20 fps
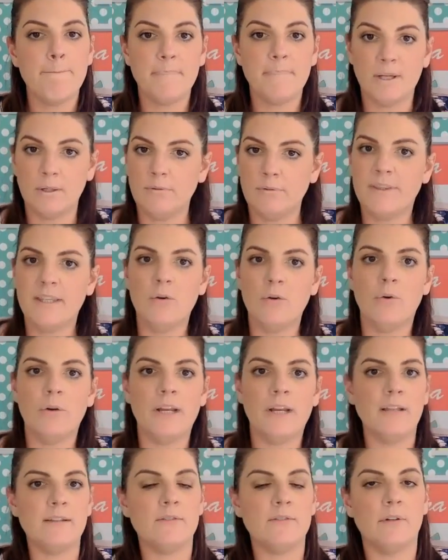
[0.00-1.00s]
build the
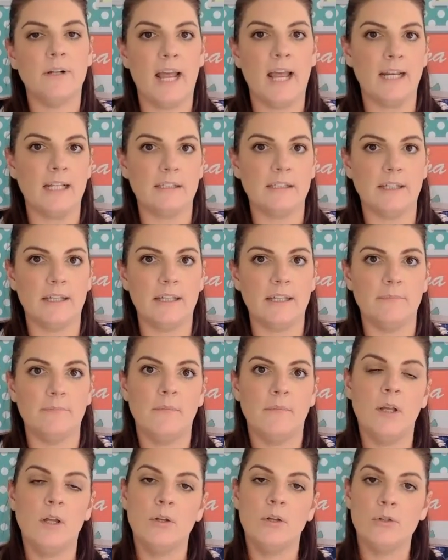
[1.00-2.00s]
audience organically.
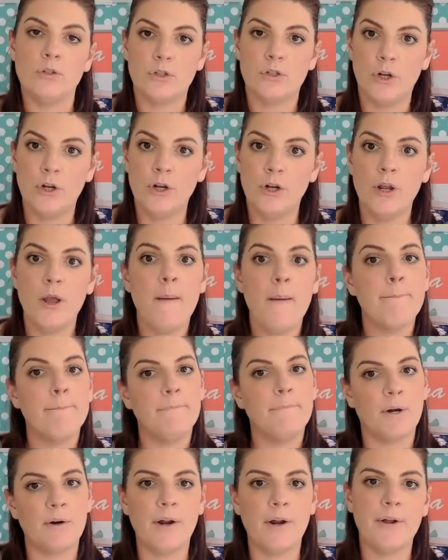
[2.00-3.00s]
2,
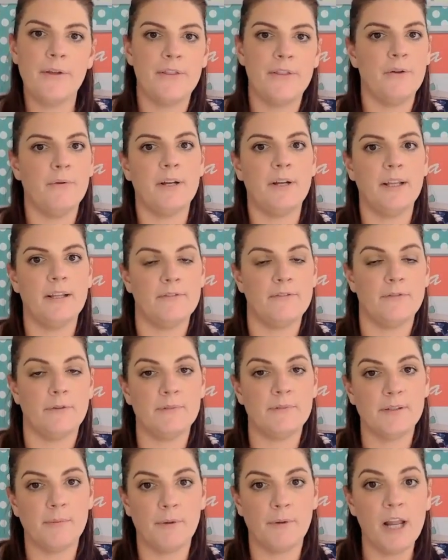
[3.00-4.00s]
borrow the audience
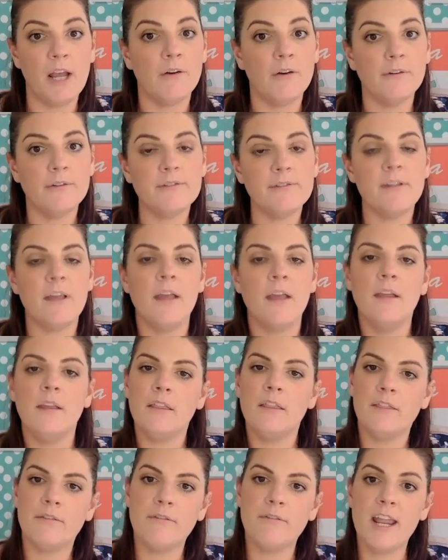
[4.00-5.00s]
from someone else.
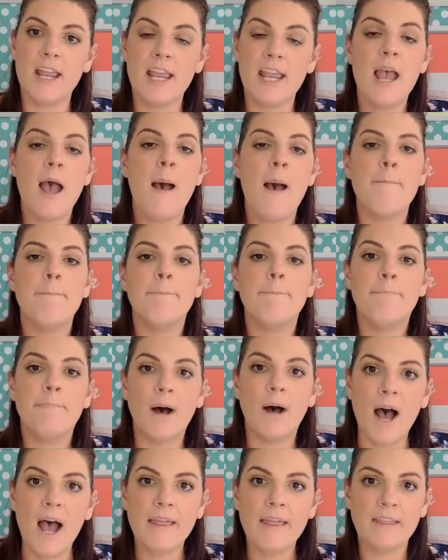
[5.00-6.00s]
3,
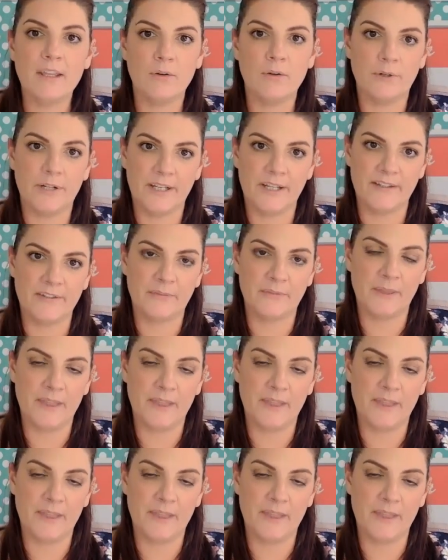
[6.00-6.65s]
buy the audience